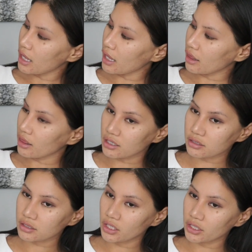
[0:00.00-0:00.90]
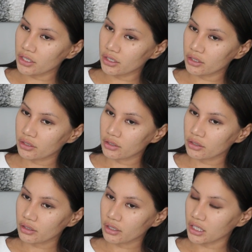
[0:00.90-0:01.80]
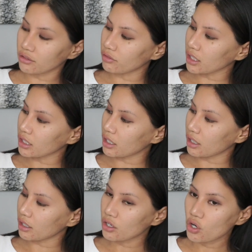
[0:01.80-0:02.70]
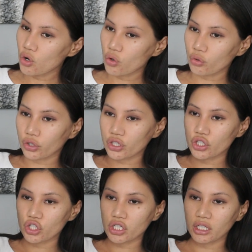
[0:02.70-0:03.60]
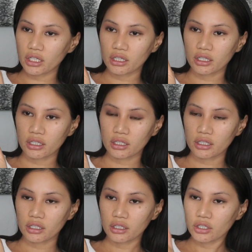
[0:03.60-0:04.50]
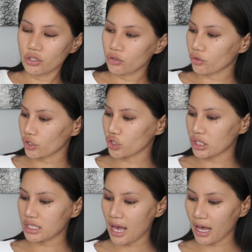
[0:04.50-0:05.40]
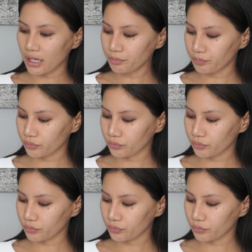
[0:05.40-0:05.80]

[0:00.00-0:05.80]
and this color, kind of like a orangey tan.